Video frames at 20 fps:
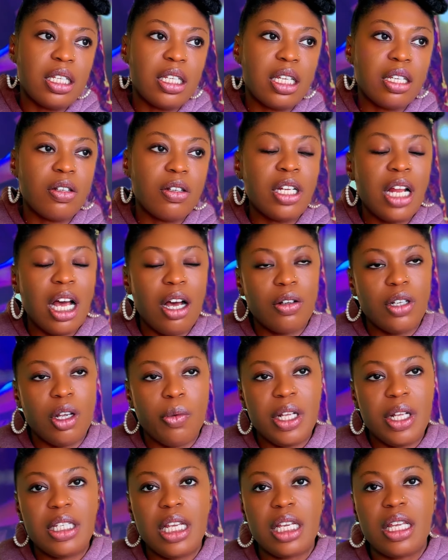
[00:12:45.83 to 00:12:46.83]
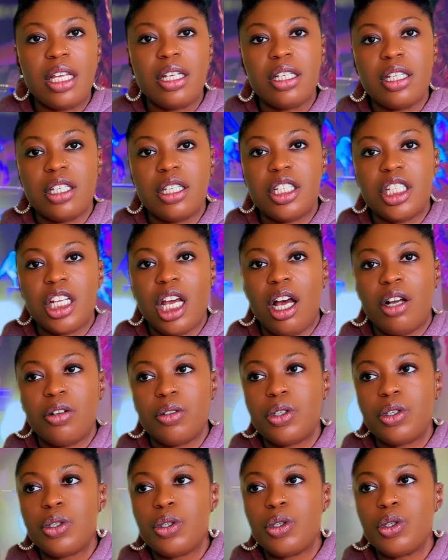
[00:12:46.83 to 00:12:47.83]
the, now they were taking this child
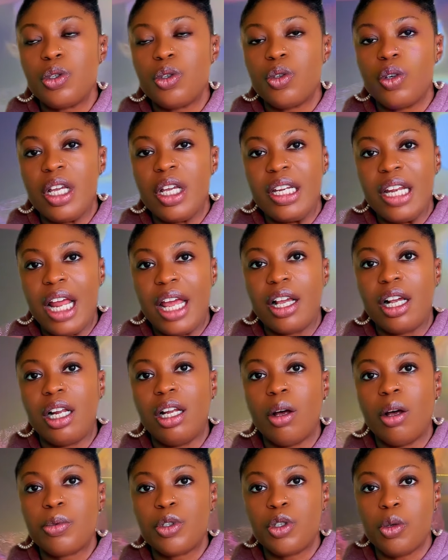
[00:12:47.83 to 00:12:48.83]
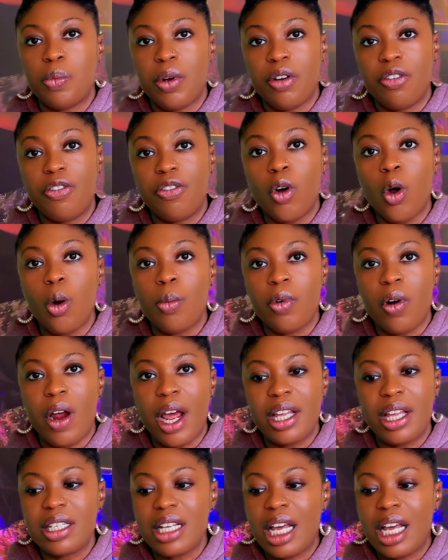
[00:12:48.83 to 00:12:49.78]
to a nightclub to perform, right?